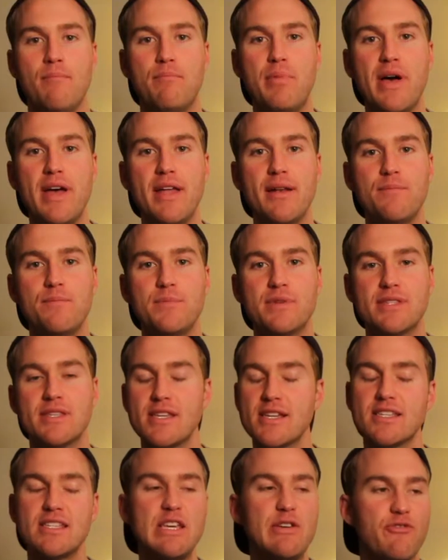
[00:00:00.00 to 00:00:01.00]
but
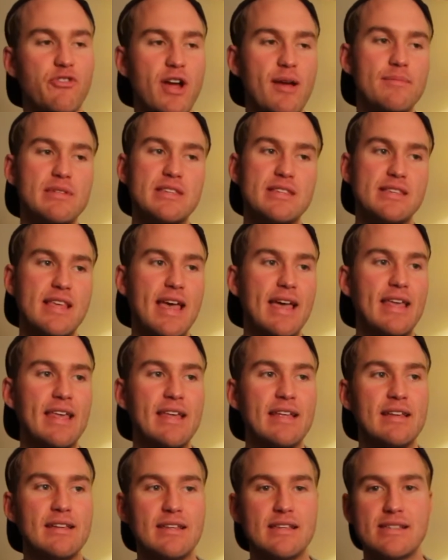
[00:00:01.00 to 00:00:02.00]
60 frames a
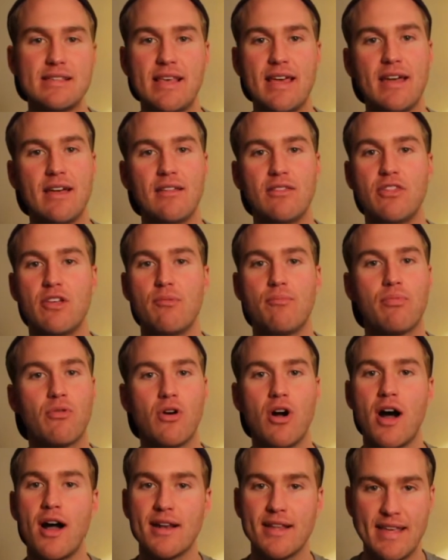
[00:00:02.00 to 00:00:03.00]
second is like the
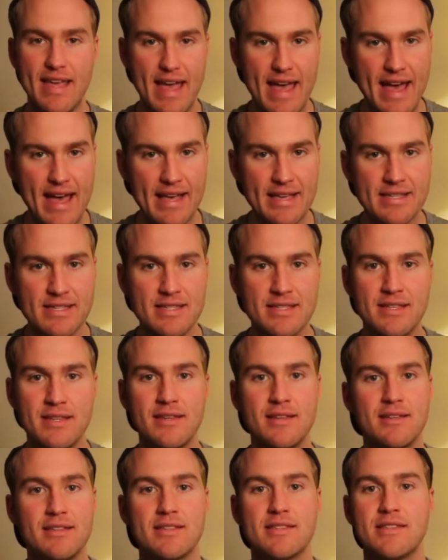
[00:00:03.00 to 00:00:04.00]
broadcast
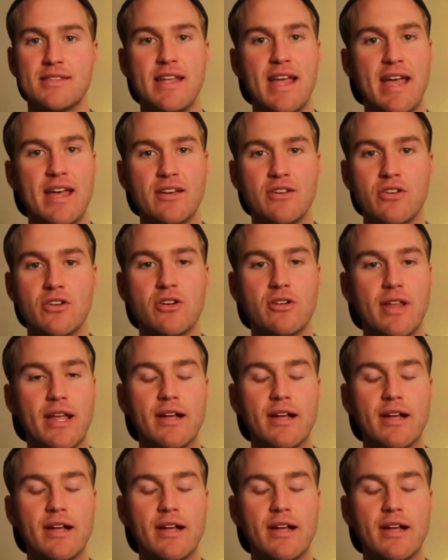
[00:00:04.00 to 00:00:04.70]
standard.